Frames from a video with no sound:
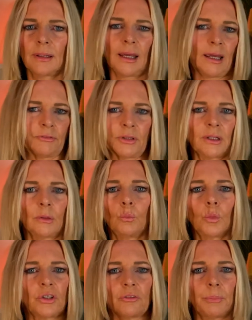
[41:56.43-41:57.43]
everything
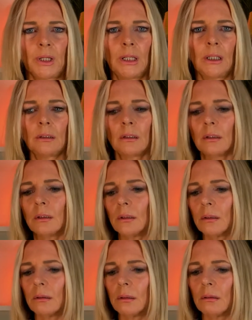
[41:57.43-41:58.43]
would have been
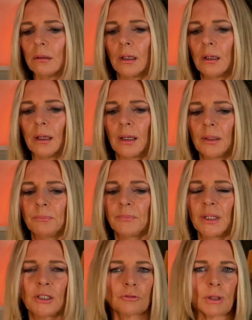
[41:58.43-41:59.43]
um
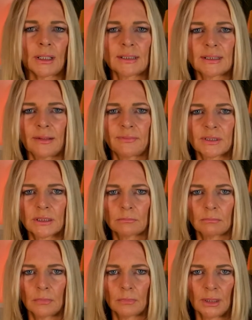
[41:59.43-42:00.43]
his relatives,
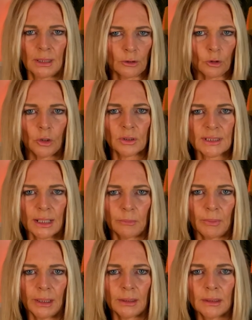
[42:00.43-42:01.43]
in-laws
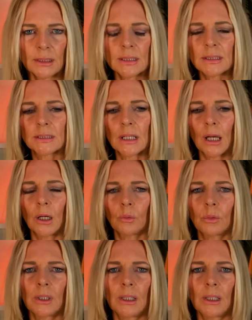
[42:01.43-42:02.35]
anyway, so